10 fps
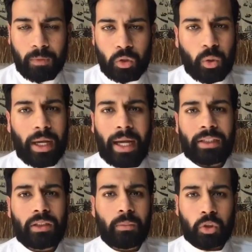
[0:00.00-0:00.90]
So I ask
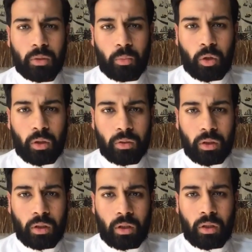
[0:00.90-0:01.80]
the Muslim world,
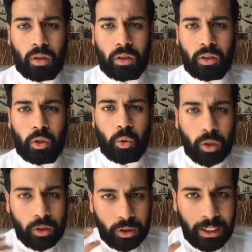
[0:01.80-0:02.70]
do you
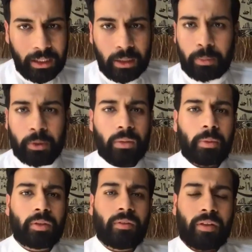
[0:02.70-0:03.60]
understand the
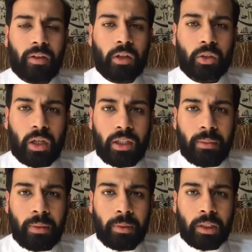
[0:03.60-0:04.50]
principles of Ali
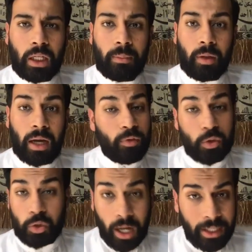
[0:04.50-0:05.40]
ibn Abi Talib? Have you
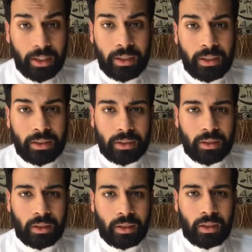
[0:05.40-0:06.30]
tried at least?
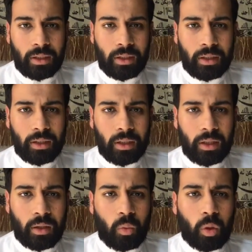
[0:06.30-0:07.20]

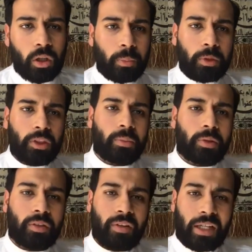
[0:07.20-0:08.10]
What are the principles
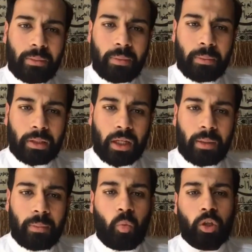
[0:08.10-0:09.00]
of Ali ibn Abi Talib,
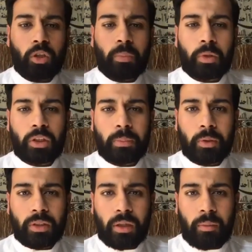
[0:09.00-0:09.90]
and what are the
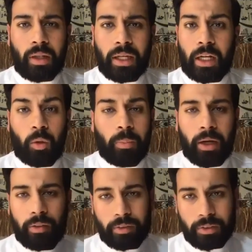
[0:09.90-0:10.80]
principles that have been laid out by
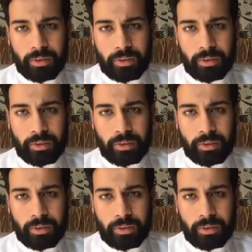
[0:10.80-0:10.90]
others?